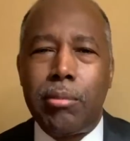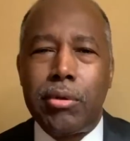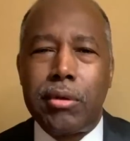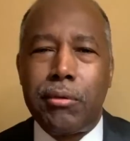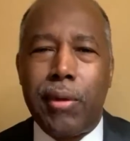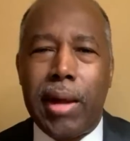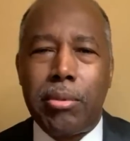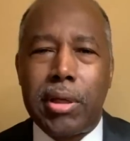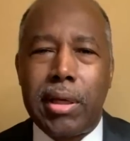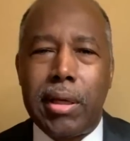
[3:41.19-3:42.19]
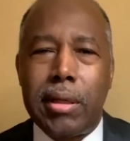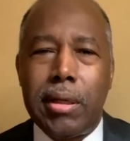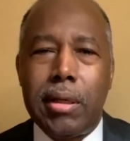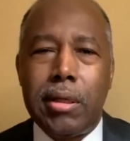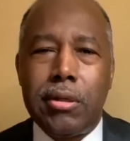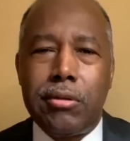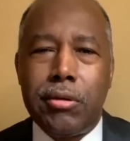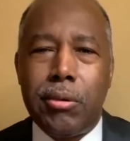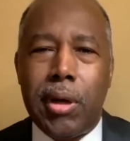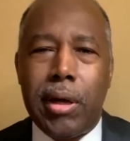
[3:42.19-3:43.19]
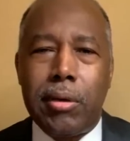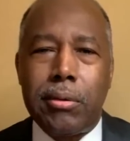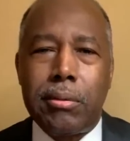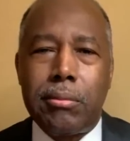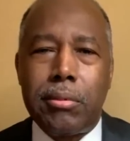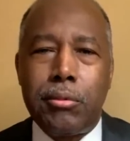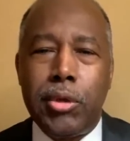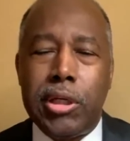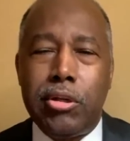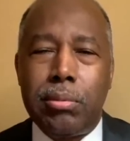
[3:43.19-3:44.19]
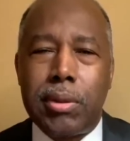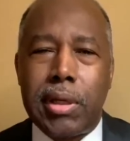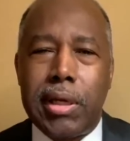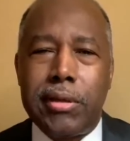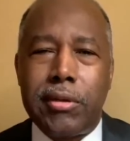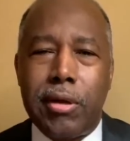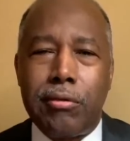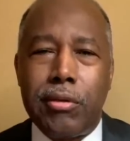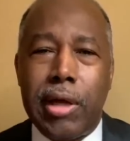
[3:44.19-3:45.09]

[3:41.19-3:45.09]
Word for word: able to replicate, to reduplicate itself